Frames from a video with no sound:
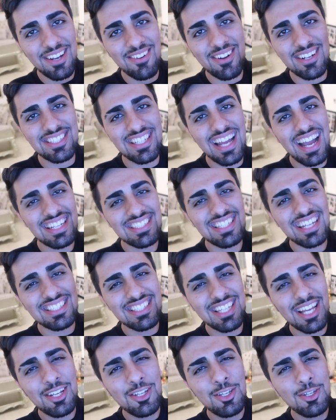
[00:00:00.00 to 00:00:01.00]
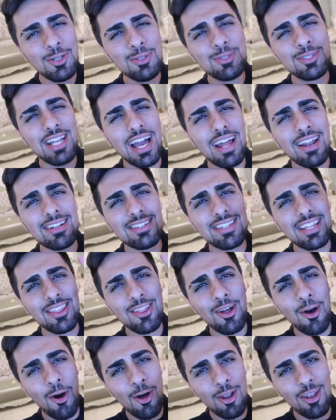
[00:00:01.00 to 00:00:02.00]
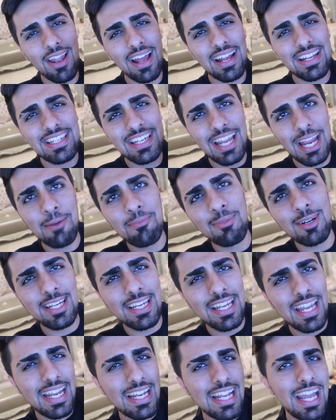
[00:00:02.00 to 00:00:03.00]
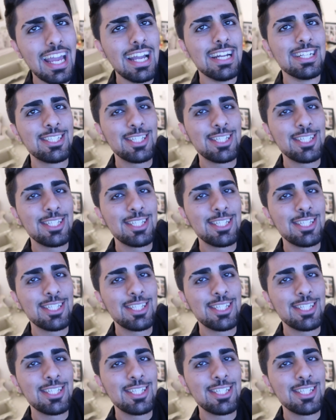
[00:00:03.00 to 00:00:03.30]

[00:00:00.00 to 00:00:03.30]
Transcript: Anyways, as I said, huge shout out to The Online Gamer King.